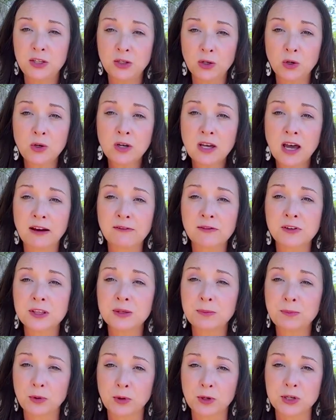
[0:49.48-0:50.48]
you'll cover
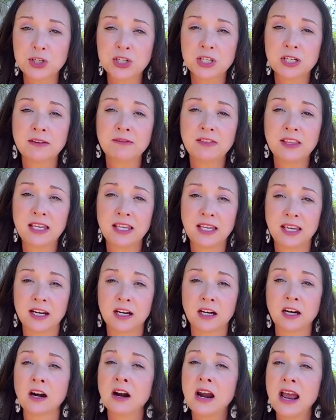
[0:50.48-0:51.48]
the portion of the
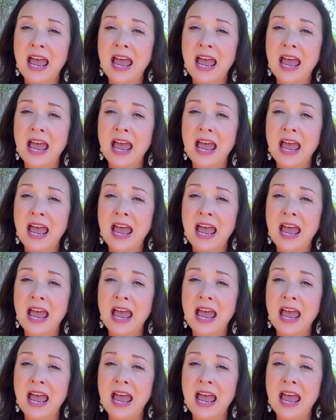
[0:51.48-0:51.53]
year